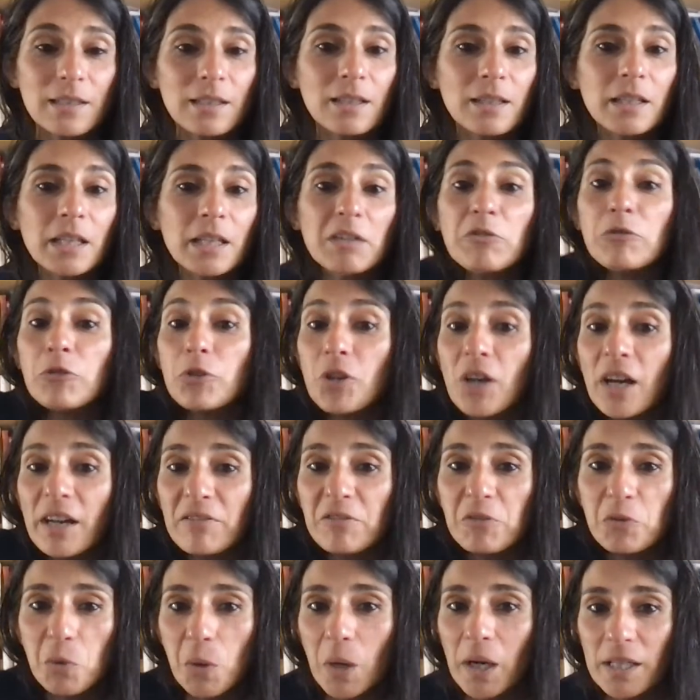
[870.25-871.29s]
If you
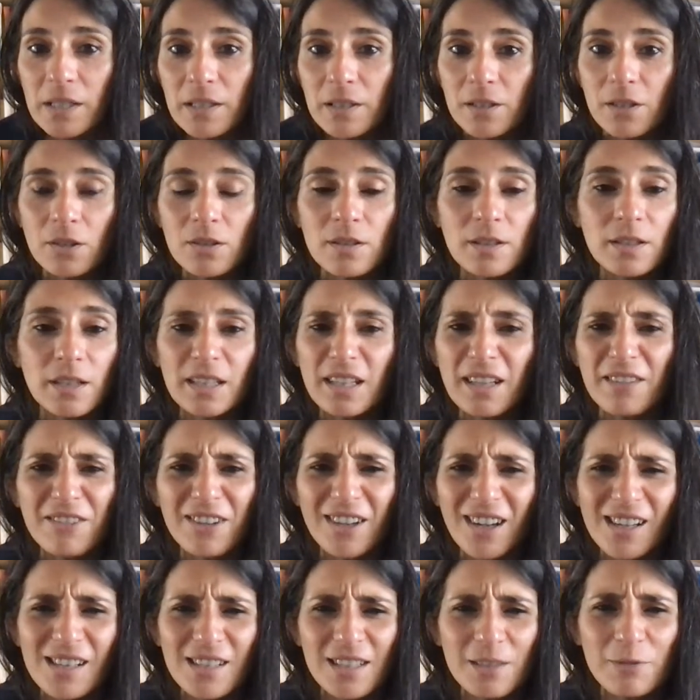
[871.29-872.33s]
have questions, I never
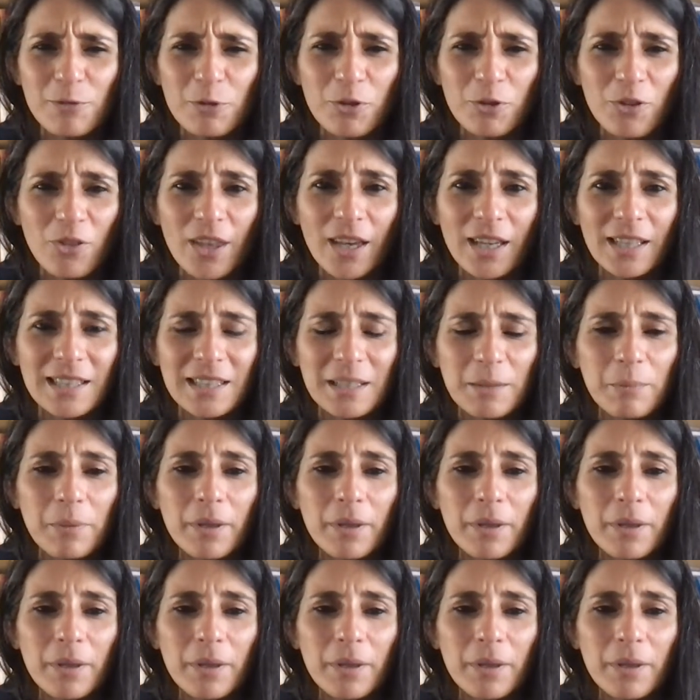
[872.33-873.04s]
asked for that,